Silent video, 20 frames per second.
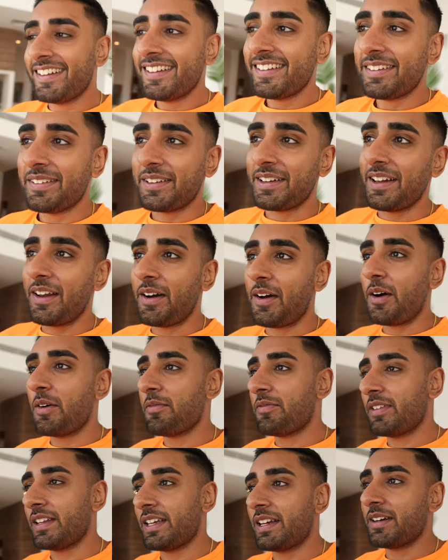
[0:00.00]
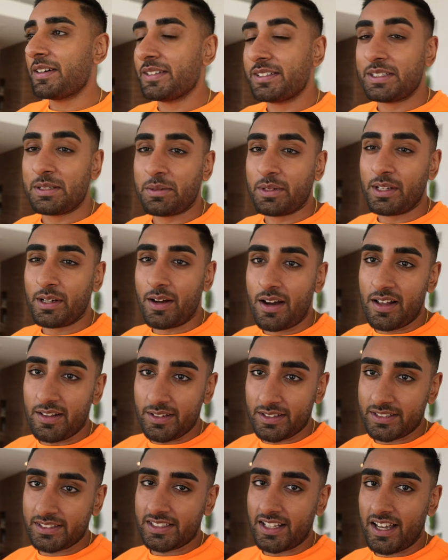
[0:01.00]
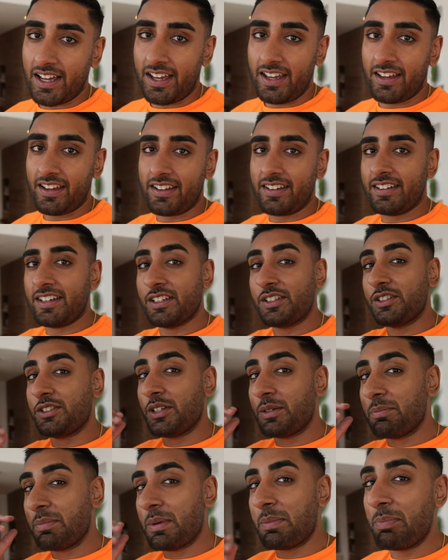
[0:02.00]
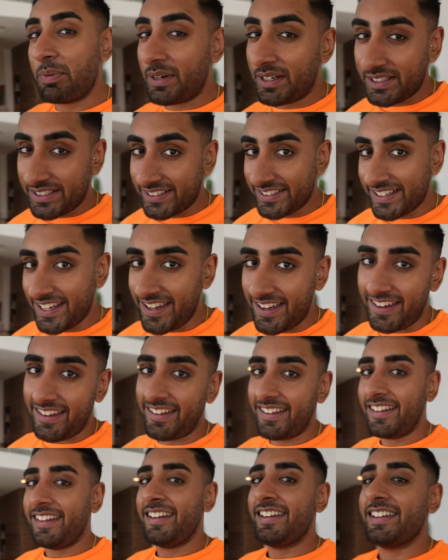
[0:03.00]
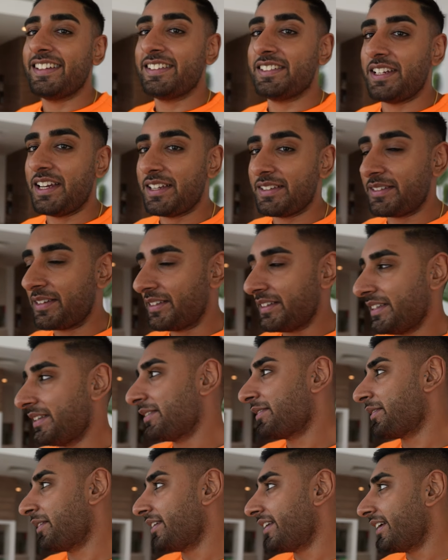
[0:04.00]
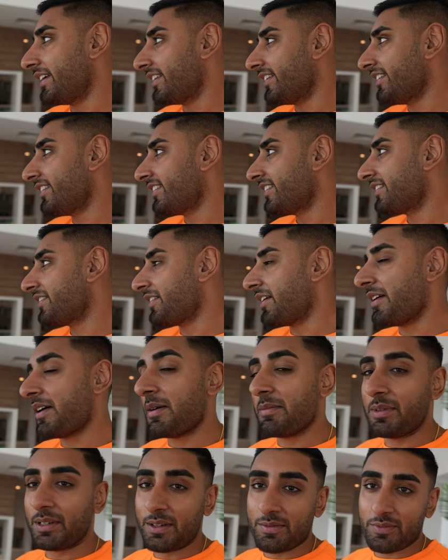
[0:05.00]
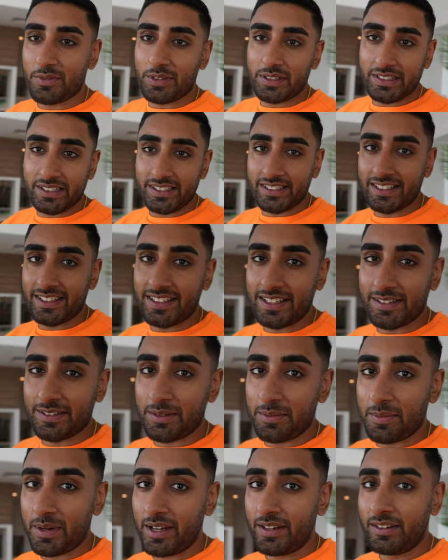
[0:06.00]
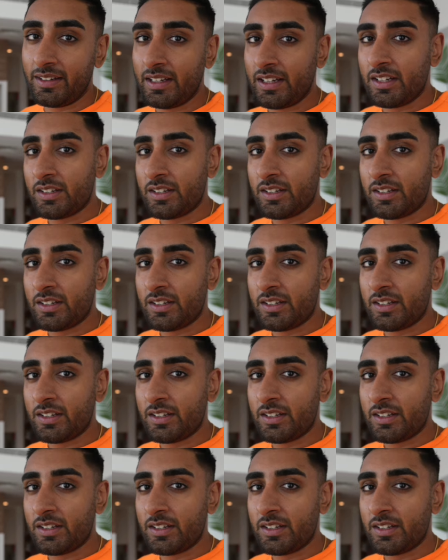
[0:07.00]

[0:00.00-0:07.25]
So we're gonna hopefully go see what the car looks like. It should be pretty sick because Jay's got tints on his, so I'm looking forward to see tints on mine.